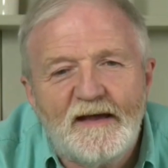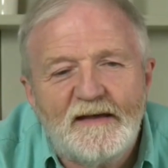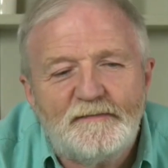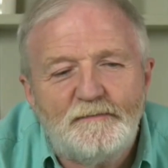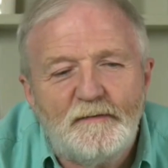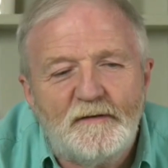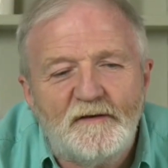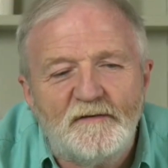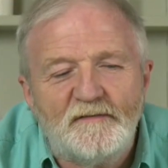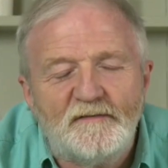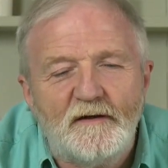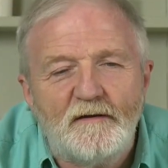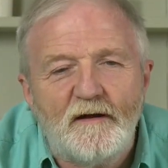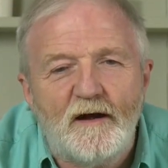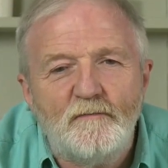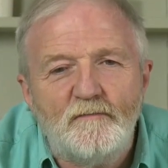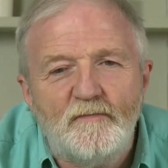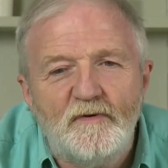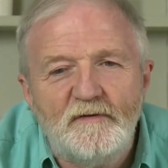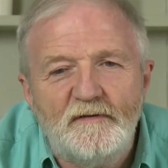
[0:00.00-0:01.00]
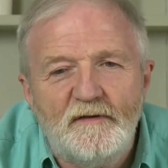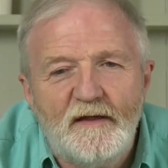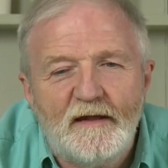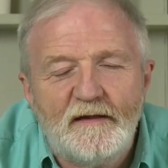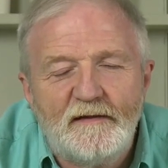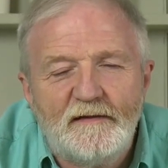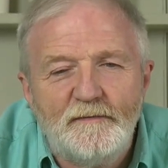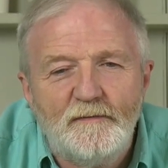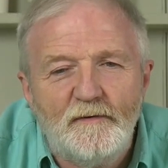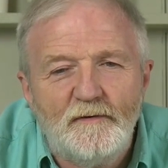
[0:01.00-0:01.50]
it's because they're
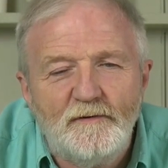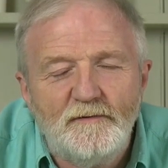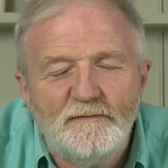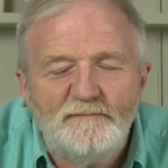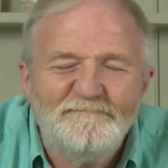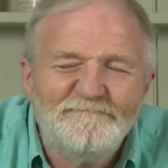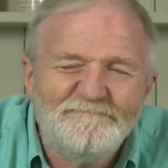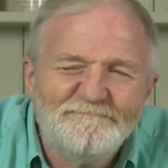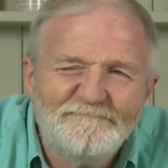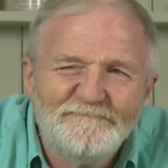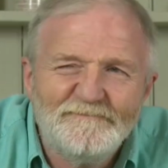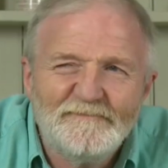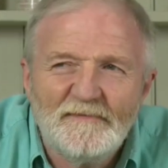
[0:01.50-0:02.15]
unpredictable.